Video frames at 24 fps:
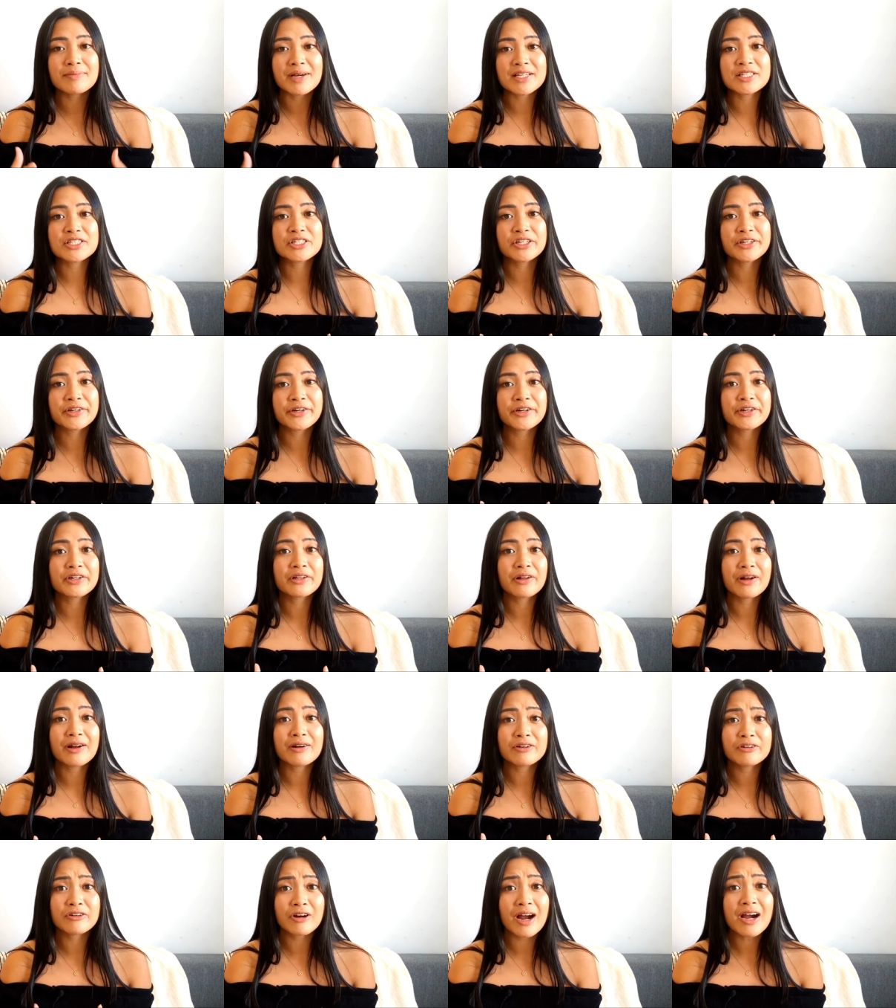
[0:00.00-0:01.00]
mastering your
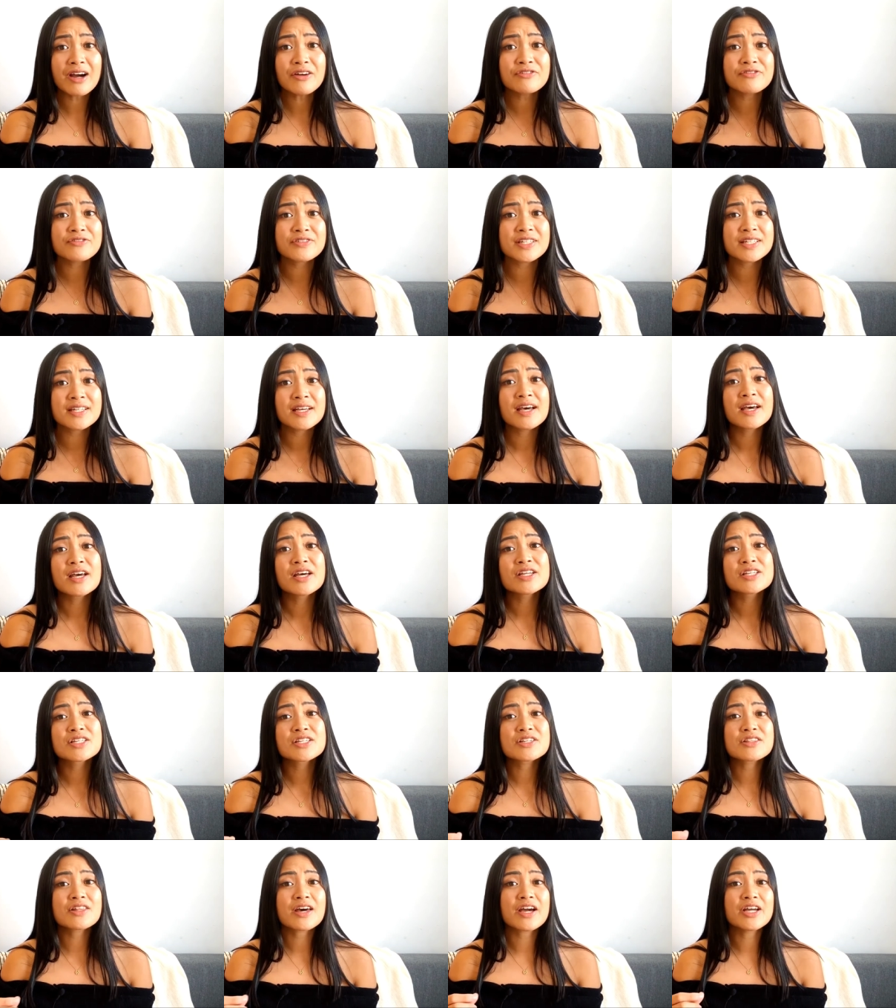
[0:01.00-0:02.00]
craft
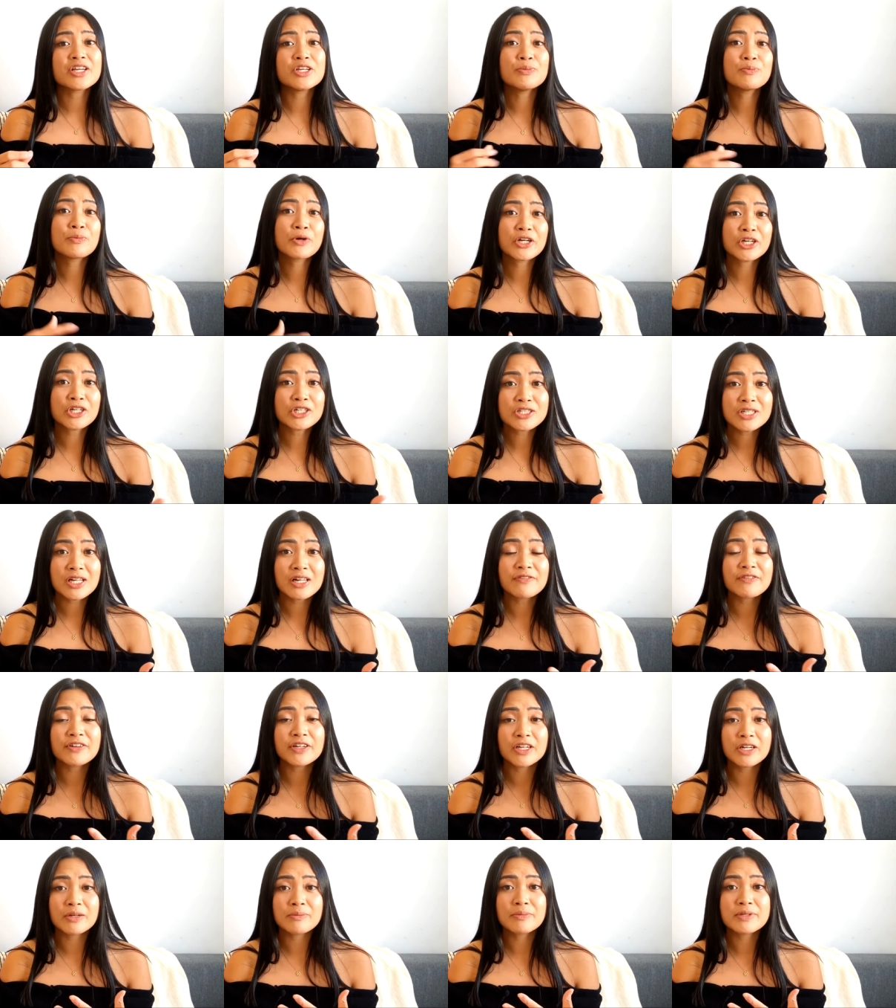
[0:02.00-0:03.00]
so that you put
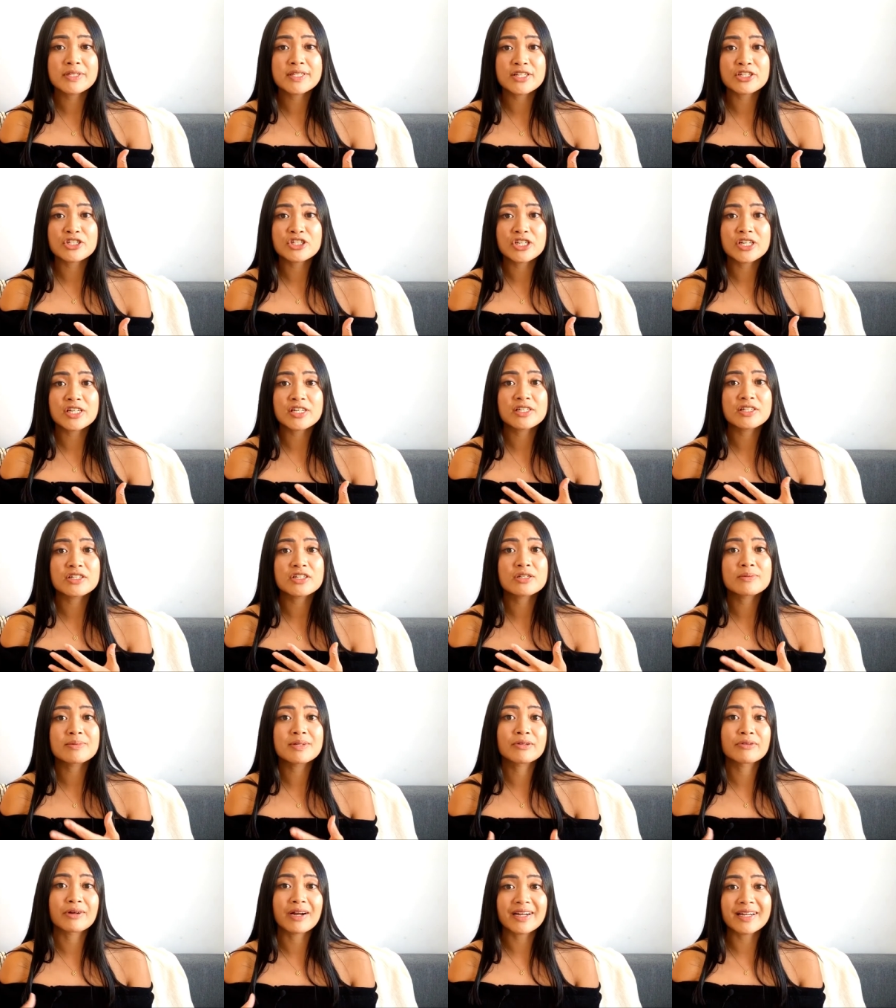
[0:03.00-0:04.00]
yourself in a good position
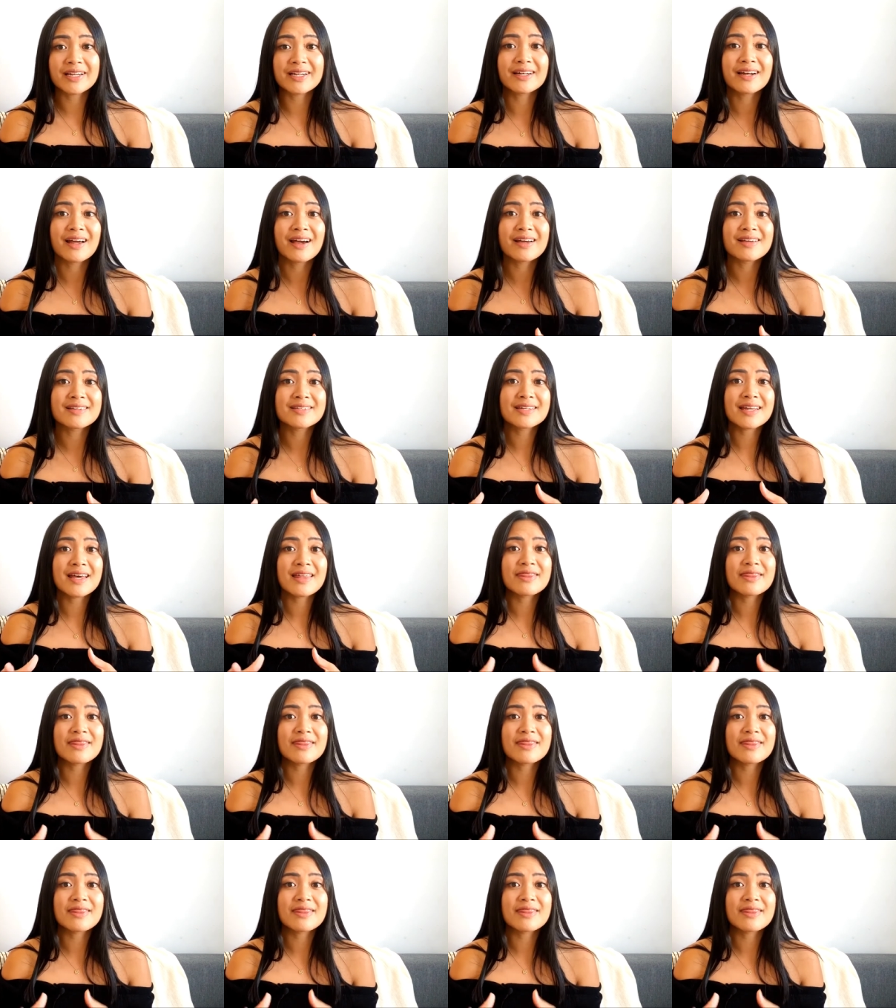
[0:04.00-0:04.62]
to be recognized